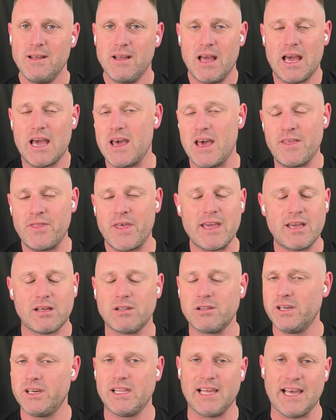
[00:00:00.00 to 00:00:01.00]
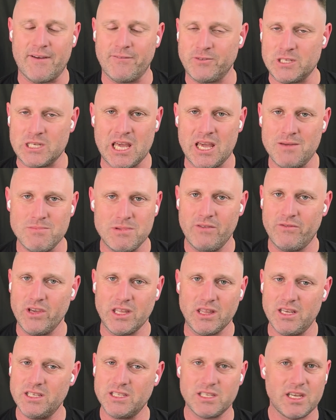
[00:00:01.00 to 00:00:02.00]
And they clearly have to keep
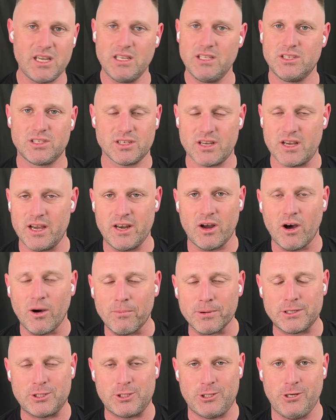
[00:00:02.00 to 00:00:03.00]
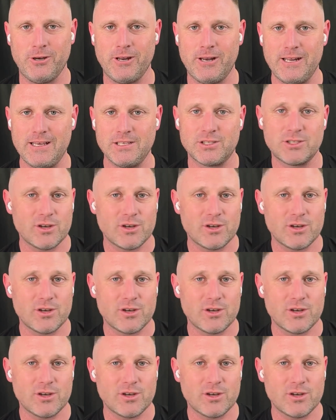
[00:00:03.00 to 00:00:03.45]
giving these kids an opportunity.